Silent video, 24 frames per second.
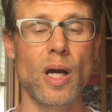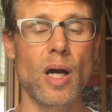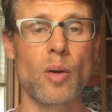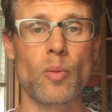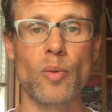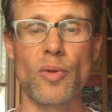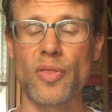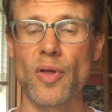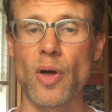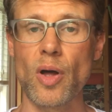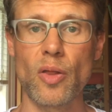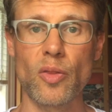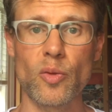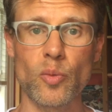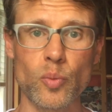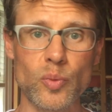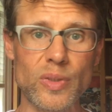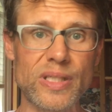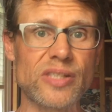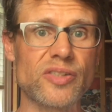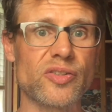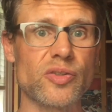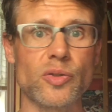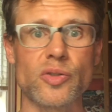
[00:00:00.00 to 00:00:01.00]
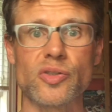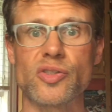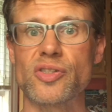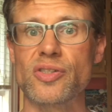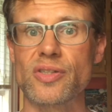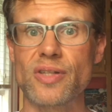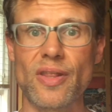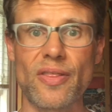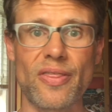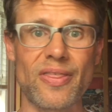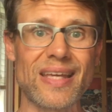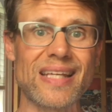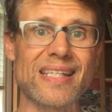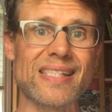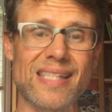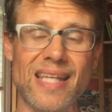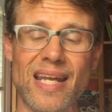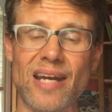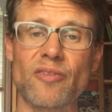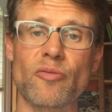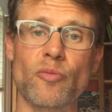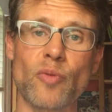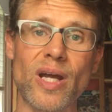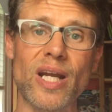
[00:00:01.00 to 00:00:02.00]
with all the research and the things
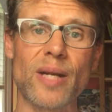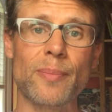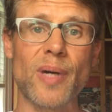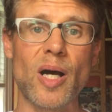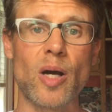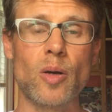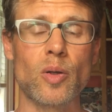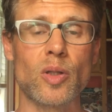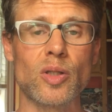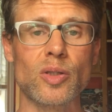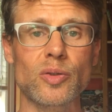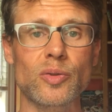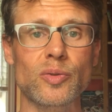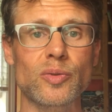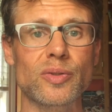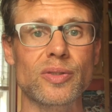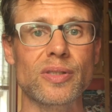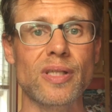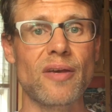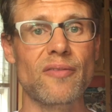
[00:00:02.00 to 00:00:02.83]
that I've read about gluten,